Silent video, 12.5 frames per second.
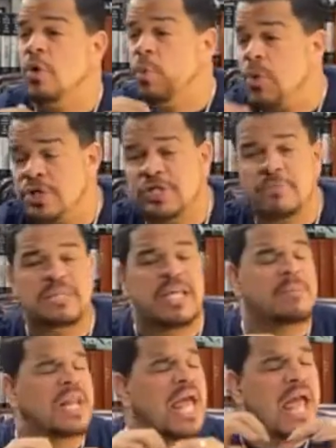the
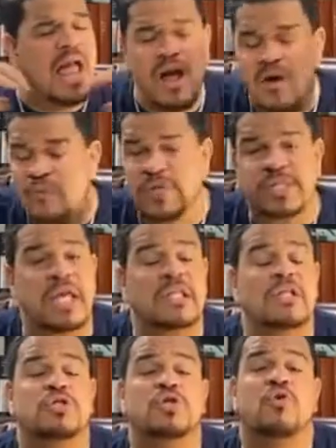worship team and
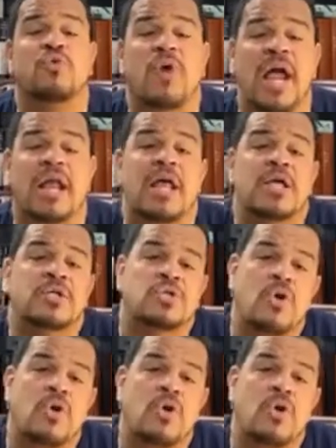everything looked great.